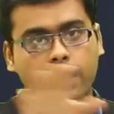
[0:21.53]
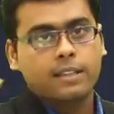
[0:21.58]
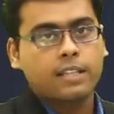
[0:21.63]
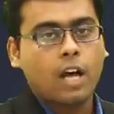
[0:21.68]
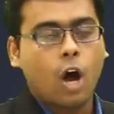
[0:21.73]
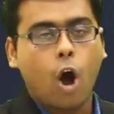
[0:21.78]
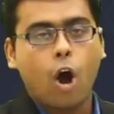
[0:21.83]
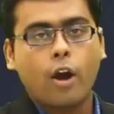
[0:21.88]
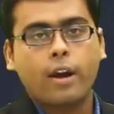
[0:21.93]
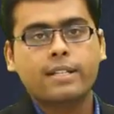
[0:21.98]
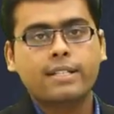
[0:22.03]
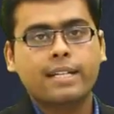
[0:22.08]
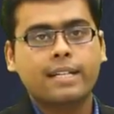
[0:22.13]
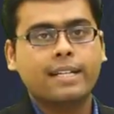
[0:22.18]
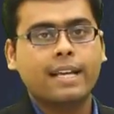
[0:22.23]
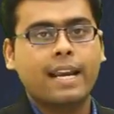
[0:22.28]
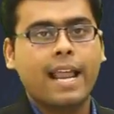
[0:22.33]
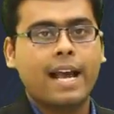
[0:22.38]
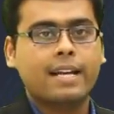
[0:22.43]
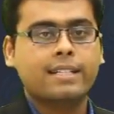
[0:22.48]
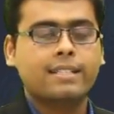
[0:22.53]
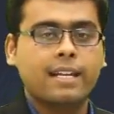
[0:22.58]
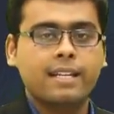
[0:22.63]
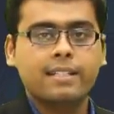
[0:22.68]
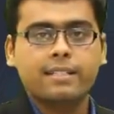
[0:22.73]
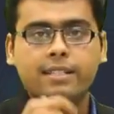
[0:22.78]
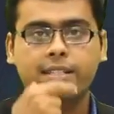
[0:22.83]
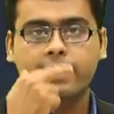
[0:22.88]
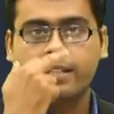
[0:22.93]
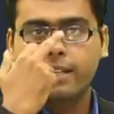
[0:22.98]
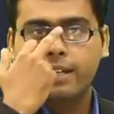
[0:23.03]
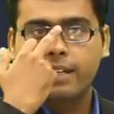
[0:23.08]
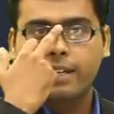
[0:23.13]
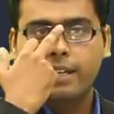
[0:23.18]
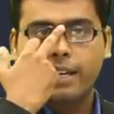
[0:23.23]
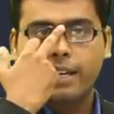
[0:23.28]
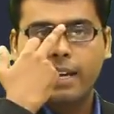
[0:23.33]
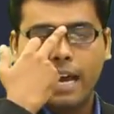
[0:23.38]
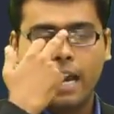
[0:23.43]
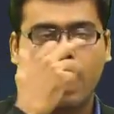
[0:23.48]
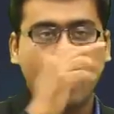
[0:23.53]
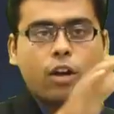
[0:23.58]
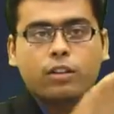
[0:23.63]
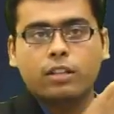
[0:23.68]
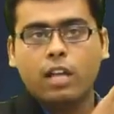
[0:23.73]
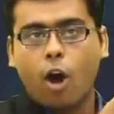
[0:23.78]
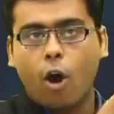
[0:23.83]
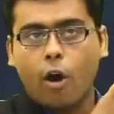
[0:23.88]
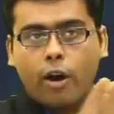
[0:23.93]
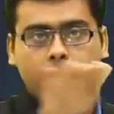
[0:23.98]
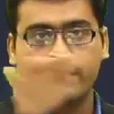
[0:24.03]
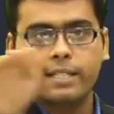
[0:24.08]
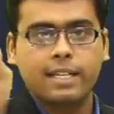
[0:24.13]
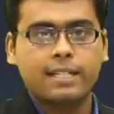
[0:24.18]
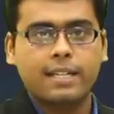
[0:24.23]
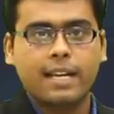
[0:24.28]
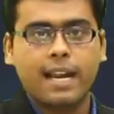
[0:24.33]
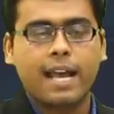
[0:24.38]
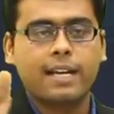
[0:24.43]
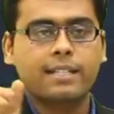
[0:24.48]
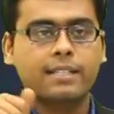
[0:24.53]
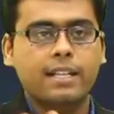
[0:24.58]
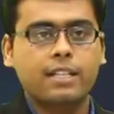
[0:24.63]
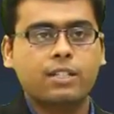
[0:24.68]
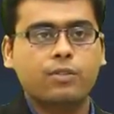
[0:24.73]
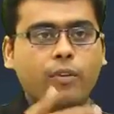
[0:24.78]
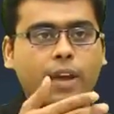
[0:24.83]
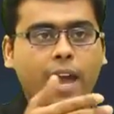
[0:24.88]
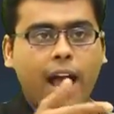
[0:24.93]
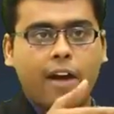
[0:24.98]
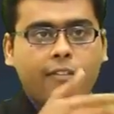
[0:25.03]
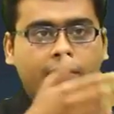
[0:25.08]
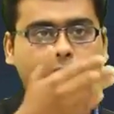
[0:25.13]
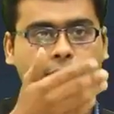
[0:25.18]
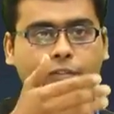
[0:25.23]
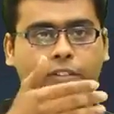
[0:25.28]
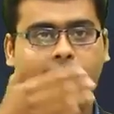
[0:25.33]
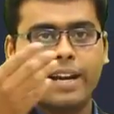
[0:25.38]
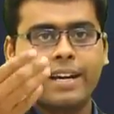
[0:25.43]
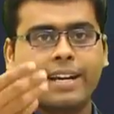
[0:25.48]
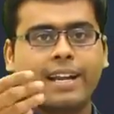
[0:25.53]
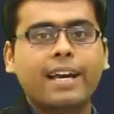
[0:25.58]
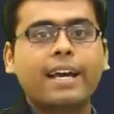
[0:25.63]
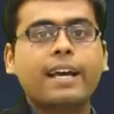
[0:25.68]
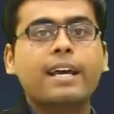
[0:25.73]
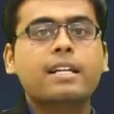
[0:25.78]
The horizontal axis, along the horizontal axis we have different